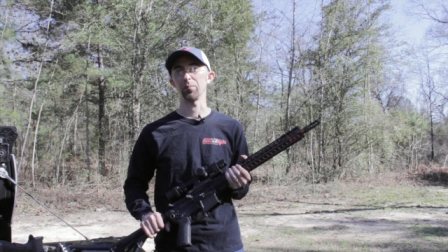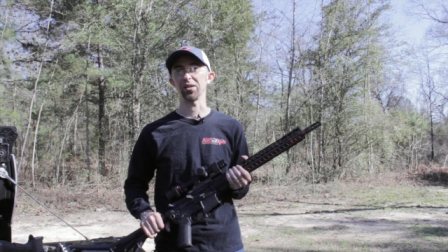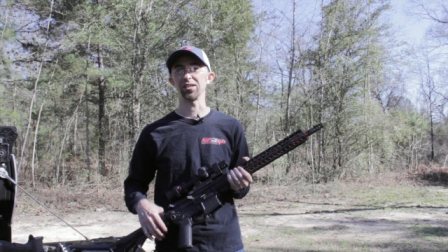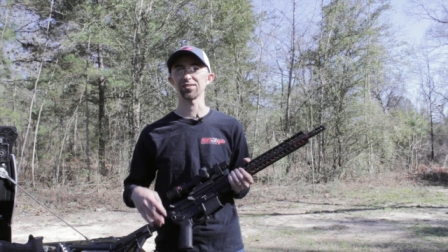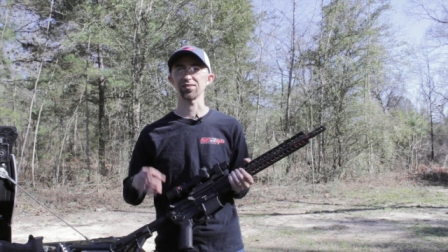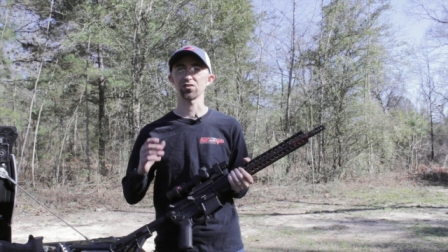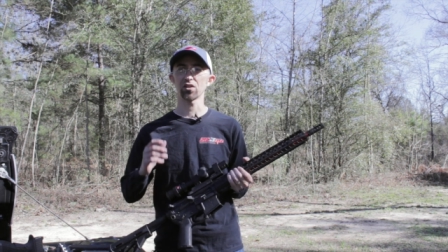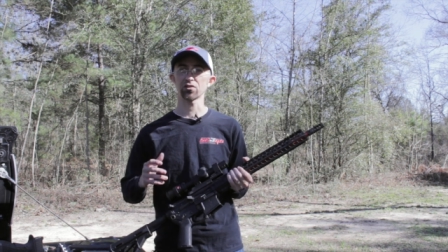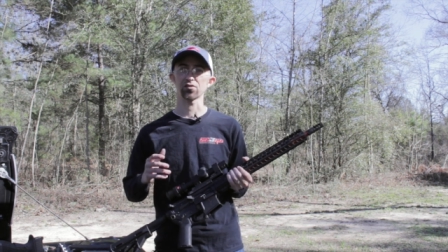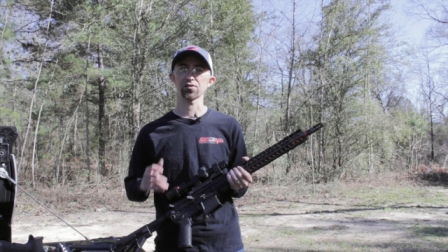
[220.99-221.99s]
I mean, this is
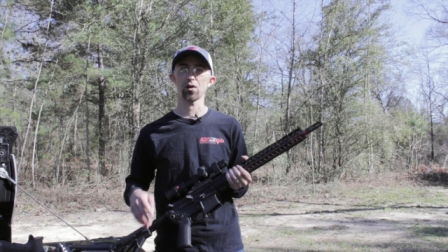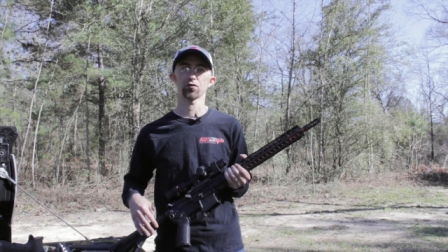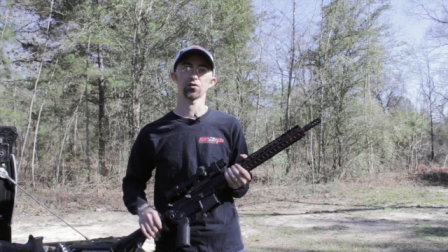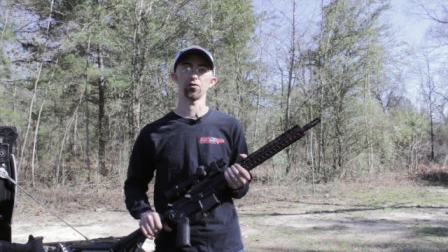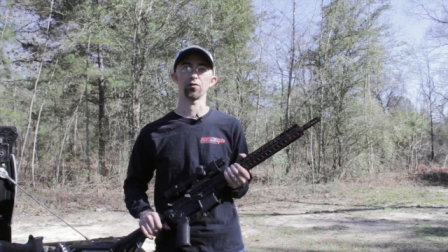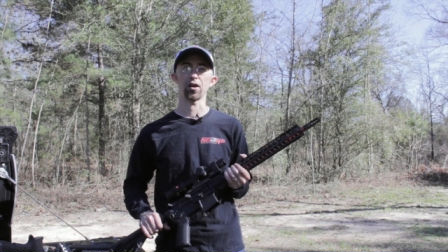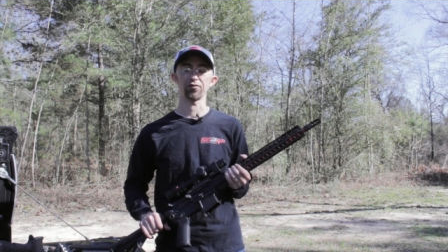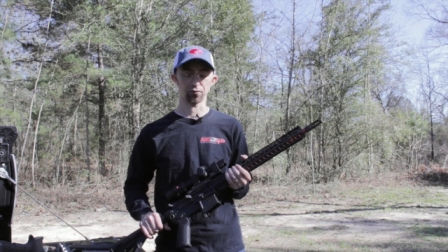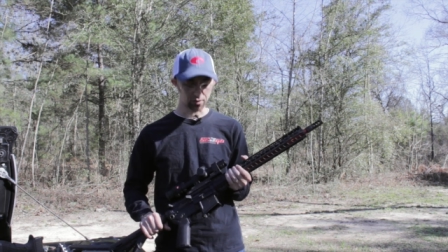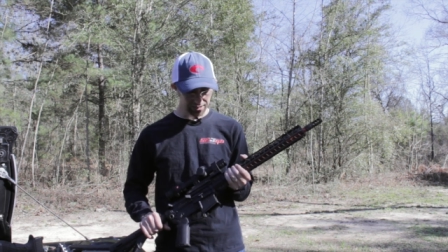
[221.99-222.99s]
such a soft shooting
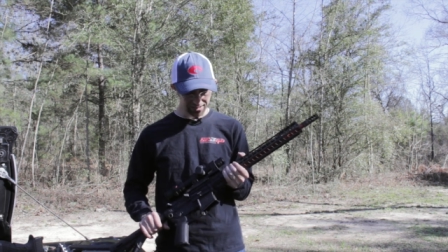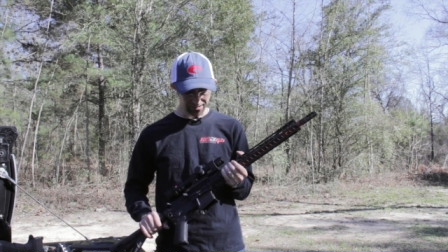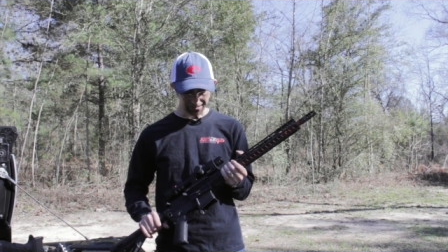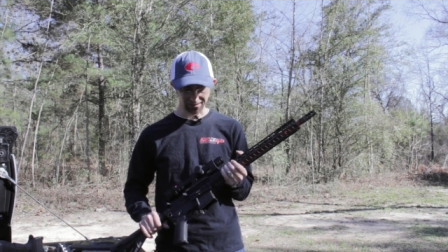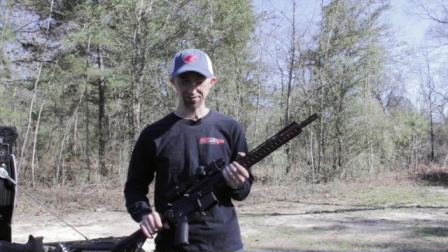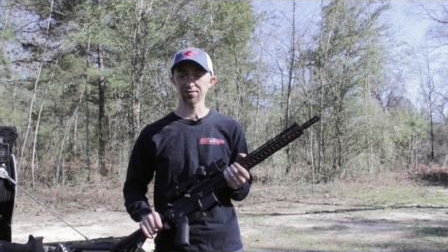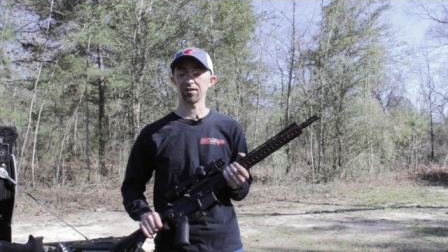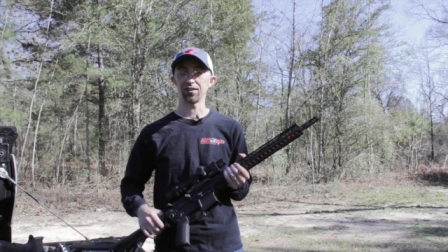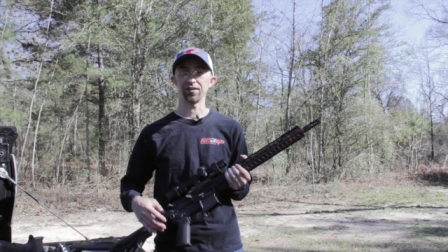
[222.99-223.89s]
rifle, and it's